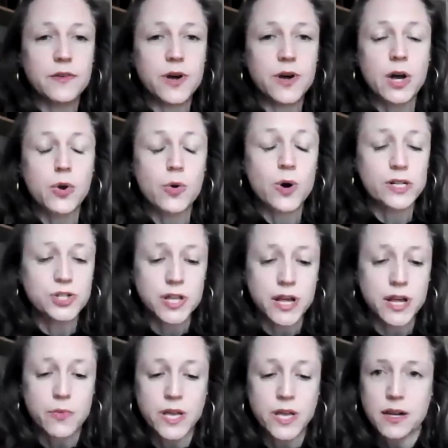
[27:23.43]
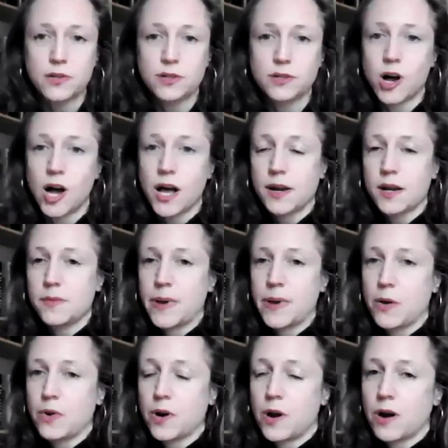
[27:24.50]
a question that we get a lot
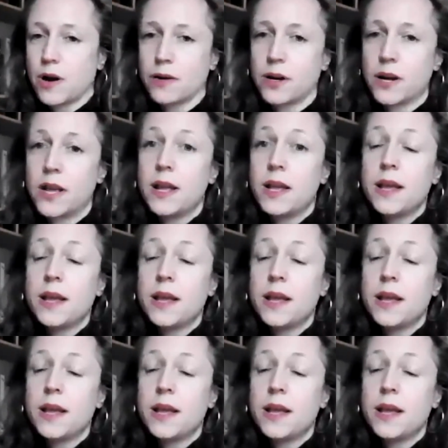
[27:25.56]
about our